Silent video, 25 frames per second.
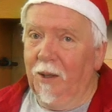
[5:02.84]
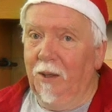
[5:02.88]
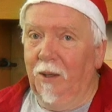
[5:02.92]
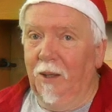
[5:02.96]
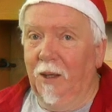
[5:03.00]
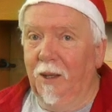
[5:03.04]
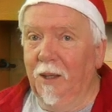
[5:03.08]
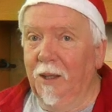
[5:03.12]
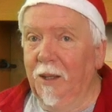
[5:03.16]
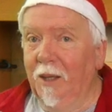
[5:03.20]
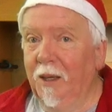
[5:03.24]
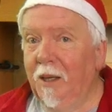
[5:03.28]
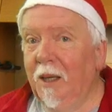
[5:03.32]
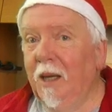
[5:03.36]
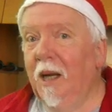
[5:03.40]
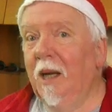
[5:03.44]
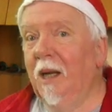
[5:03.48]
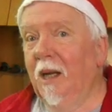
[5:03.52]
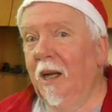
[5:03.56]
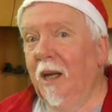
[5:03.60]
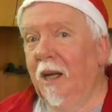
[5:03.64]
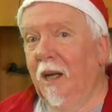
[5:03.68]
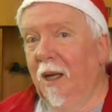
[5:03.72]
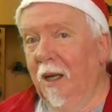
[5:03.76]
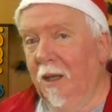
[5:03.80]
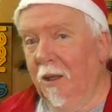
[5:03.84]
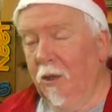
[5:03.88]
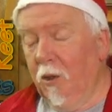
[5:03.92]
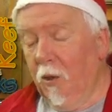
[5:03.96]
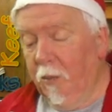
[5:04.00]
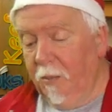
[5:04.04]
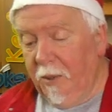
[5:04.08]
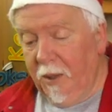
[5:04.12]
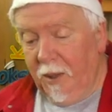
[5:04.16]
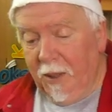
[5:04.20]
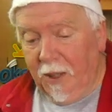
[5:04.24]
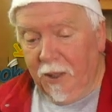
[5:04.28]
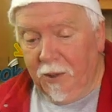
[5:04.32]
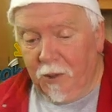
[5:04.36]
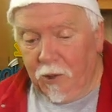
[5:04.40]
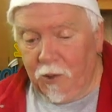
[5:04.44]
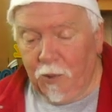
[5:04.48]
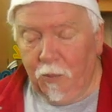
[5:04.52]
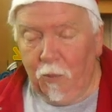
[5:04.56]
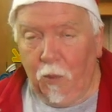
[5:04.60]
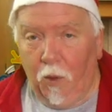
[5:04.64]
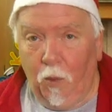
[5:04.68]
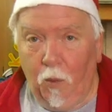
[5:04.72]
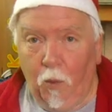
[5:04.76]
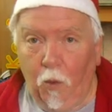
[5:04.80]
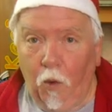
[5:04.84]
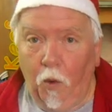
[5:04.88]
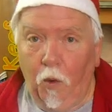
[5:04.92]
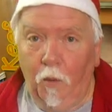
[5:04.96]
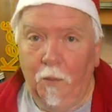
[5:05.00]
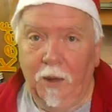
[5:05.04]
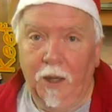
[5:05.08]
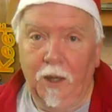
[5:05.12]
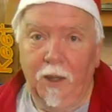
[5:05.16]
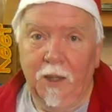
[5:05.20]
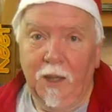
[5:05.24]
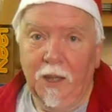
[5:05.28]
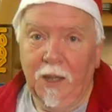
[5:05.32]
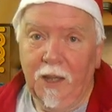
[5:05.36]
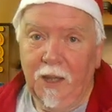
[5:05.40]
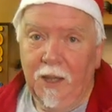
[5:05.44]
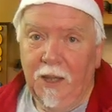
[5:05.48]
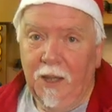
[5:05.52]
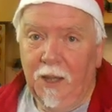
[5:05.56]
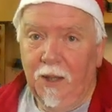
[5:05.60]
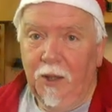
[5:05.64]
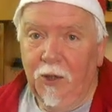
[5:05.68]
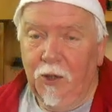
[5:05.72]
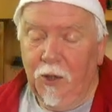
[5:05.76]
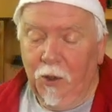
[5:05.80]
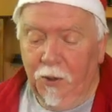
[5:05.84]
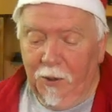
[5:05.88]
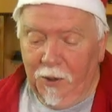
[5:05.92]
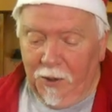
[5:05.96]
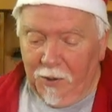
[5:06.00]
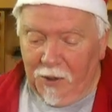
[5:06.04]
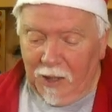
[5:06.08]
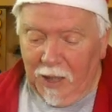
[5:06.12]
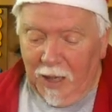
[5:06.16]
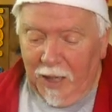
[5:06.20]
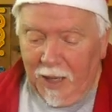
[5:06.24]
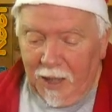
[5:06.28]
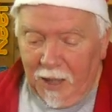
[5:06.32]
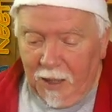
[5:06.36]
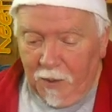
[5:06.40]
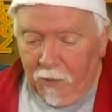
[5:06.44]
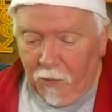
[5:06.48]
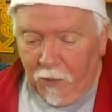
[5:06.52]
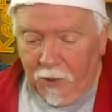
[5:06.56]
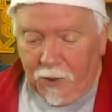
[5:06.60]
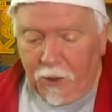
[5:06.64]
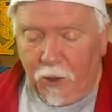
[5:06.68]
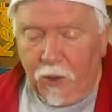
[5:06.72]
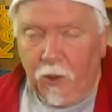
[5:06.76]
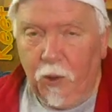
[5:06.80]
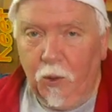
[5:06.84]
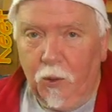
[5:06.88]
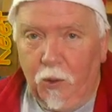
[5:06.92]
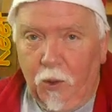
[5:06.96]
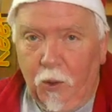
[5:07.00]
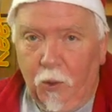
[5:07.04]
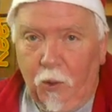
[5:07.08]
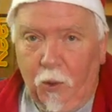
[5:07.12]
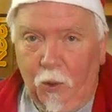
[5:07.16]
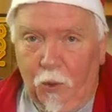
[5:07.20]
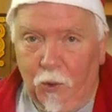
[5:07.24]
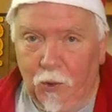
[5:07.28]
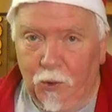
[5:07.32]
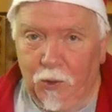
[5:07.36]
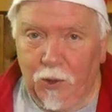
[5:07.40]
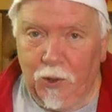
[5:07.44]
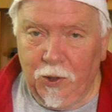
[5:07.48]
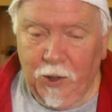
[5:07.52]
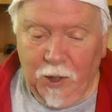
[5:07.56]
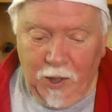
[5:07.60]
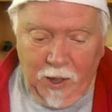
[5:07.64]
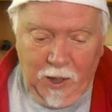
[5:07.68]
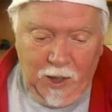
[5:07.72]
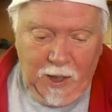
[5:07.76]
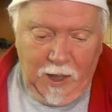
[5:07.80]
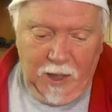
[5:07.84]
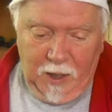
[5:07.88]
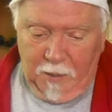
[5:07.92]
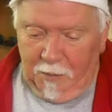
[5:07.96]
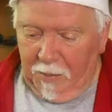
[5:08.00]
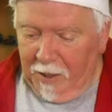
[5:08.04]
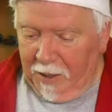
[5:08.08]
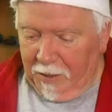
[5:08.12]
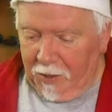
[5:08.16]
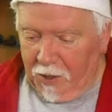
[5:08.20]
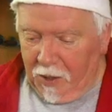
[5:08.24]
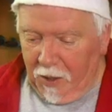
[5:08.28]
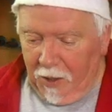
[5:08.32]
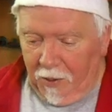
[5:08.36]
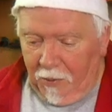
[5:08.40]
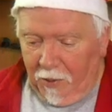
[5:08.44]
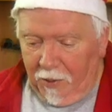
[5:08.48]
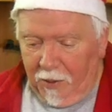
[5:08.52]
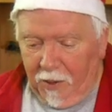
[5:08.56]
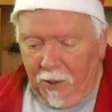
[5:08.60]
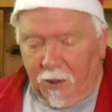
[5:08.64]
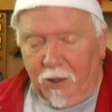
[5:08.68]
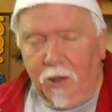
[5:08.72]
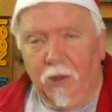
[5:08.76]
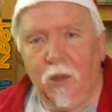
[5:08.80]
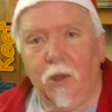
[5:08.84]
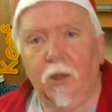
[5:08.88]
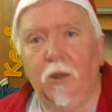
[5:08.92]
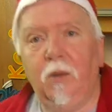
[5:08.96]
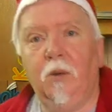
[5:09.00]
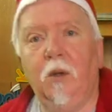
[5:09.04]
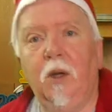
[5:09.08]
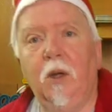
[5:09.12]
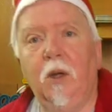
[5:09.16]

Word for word: at night. It could be somewhat warmer during the day, which could cause bacteria to